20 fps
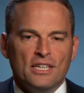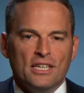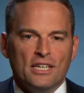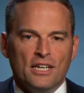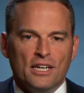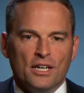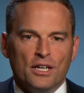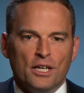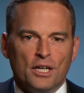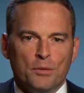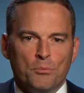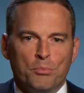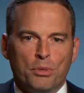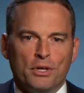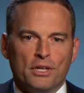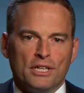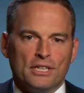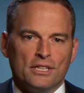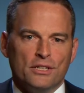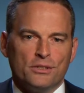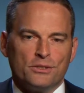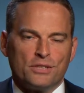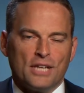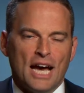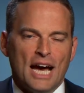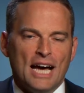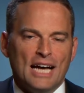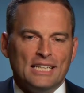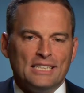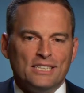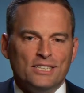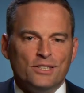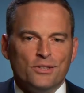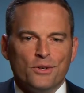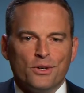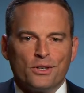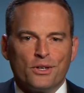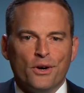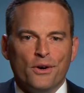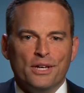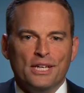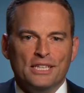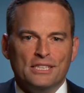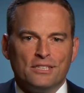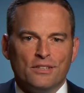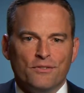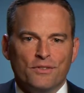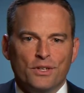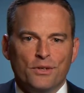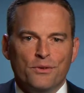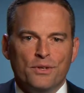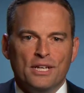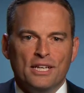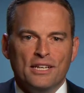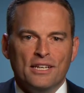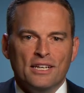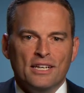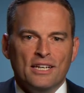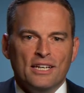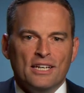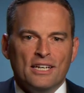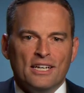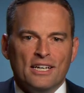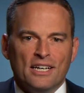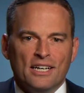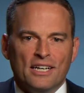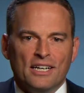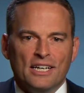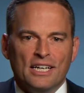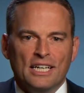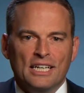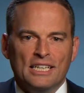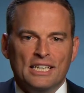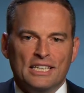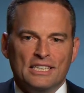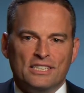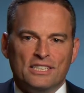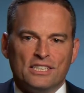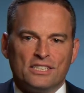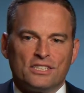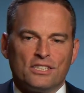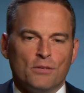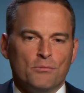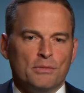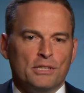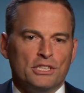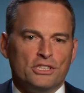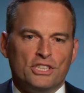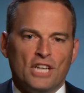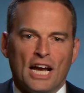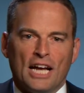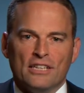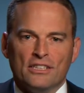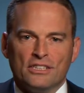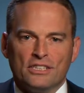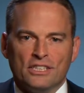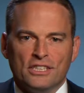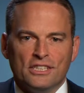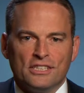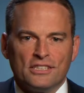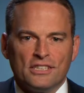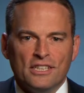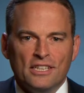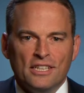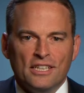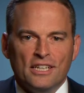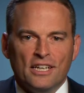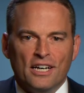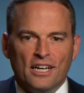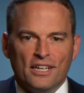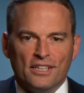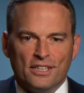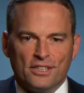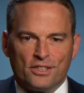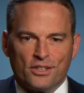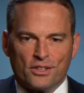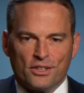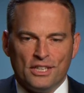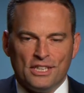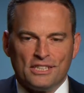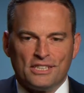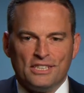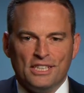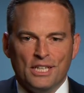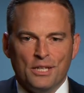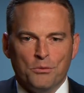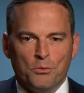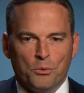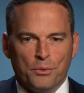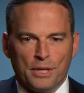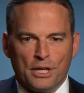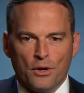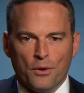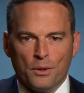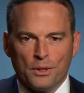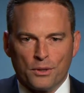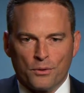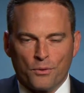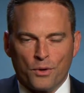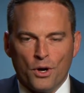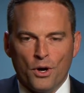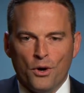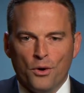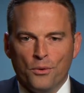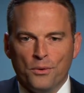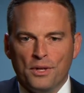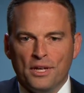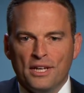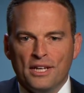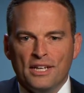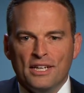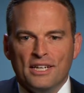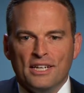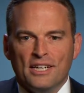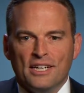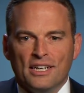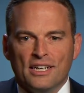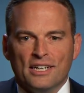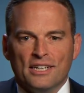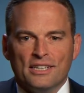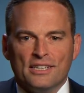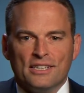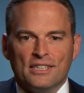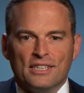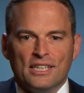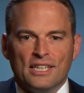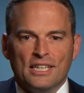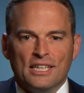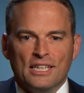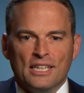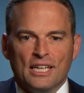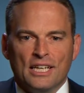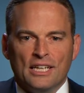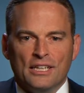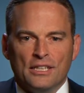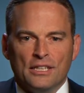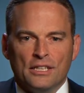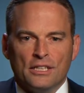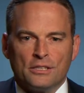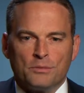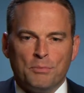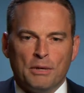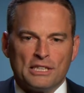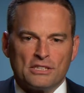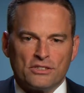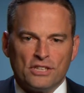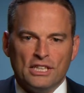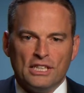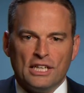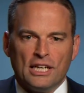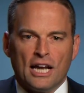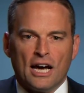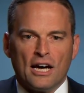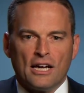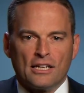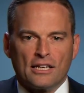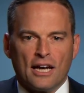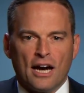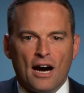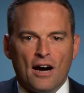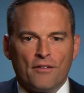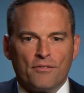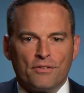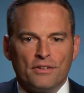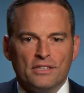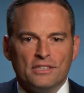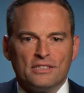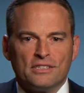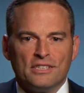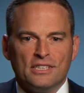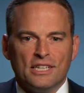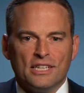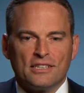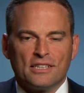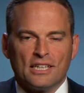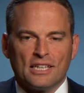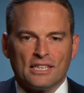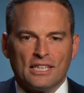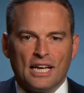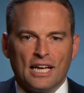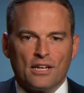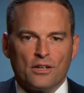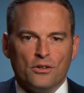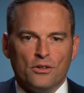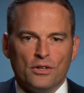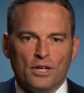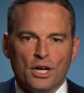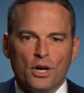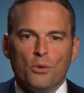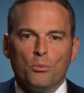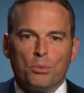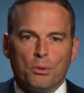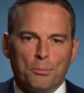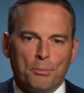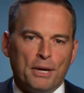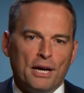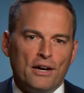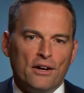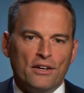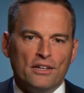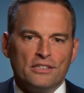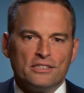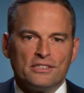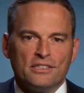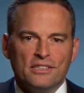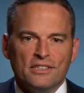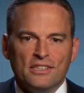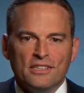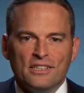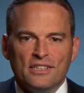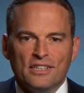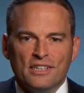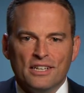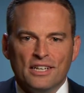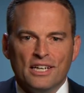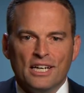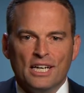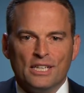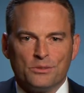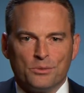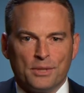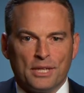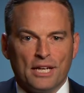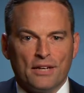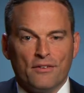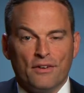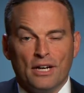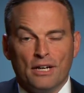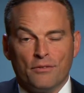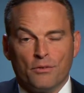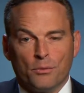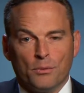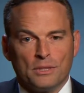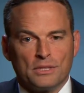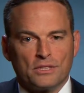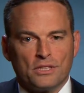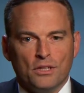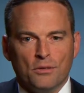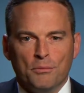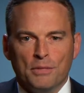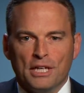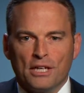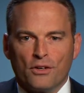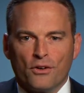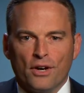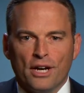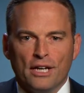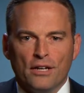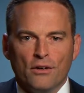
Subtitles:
and putting those guys into a cohesive unit. And then just some of the challenges that they're going to see when we go on the road, and especially in the non-conference. And I think that'll help prepare us as we get ready for what's going to be a great